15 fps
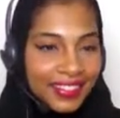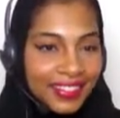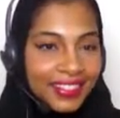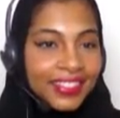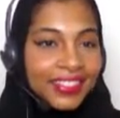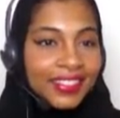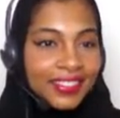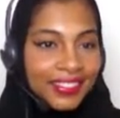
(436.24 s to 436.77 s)

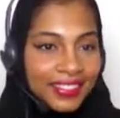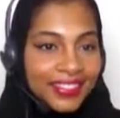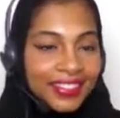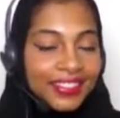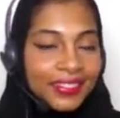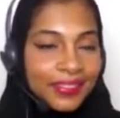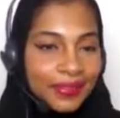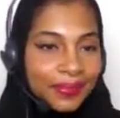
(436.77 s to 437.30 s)

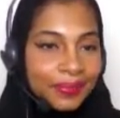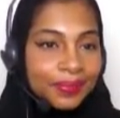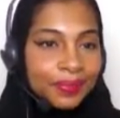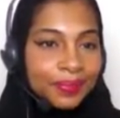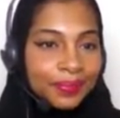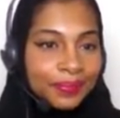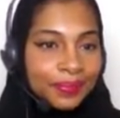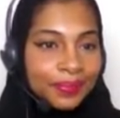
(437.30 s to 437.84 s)

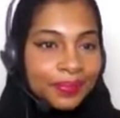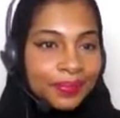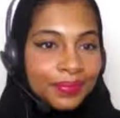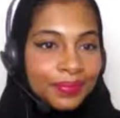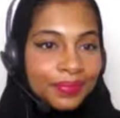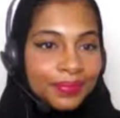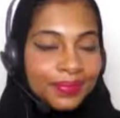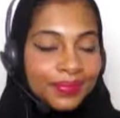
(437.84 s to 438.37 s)

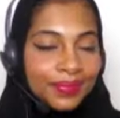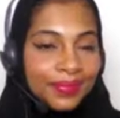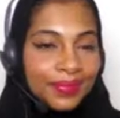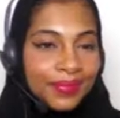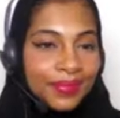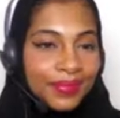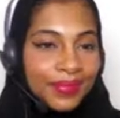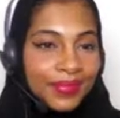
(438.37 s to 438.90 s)

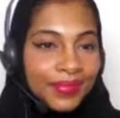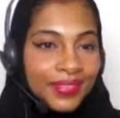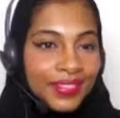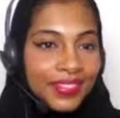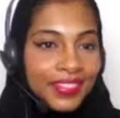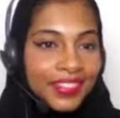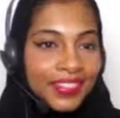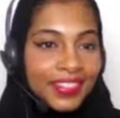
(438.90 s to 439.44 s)

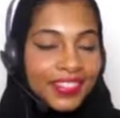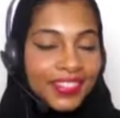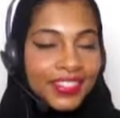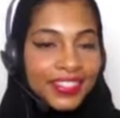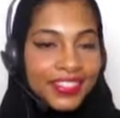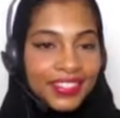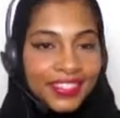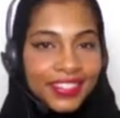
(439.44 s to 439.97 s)

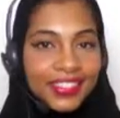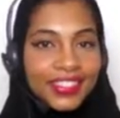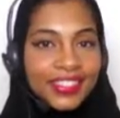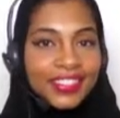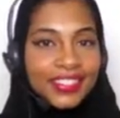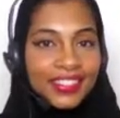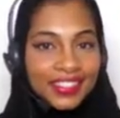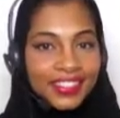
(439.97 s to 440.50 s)

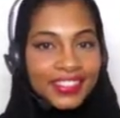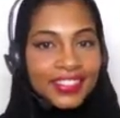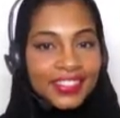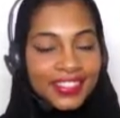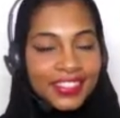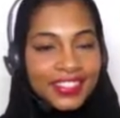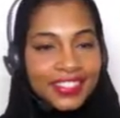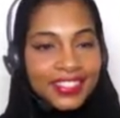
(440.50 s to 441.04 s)

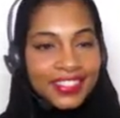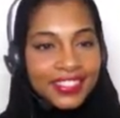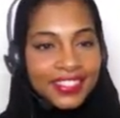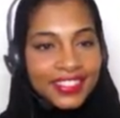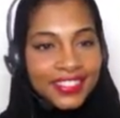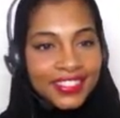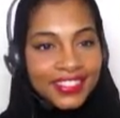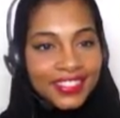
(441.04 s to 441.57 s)

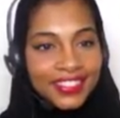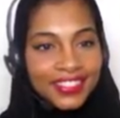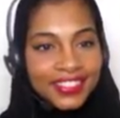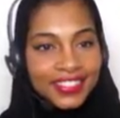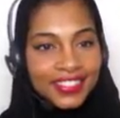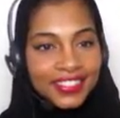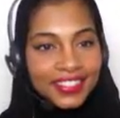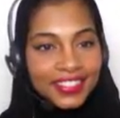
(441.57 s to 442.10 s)

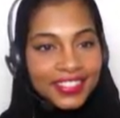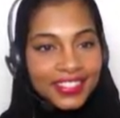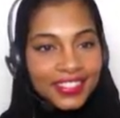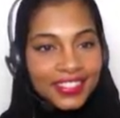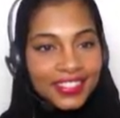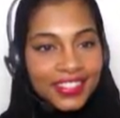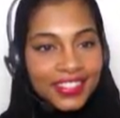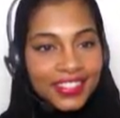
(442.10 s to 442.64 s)

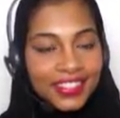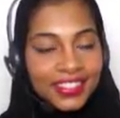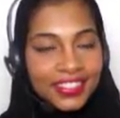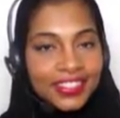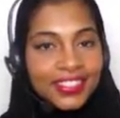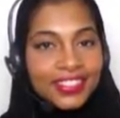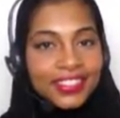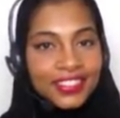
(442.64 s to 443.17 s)

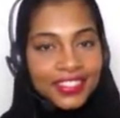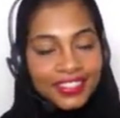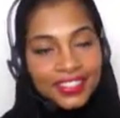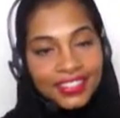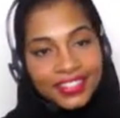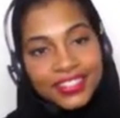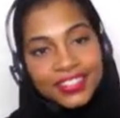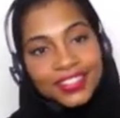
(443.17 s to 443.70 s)

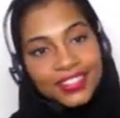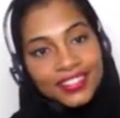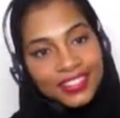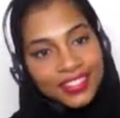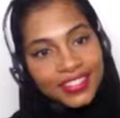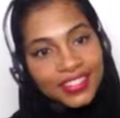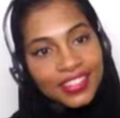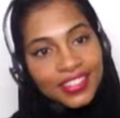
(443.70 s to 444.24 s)
(silent)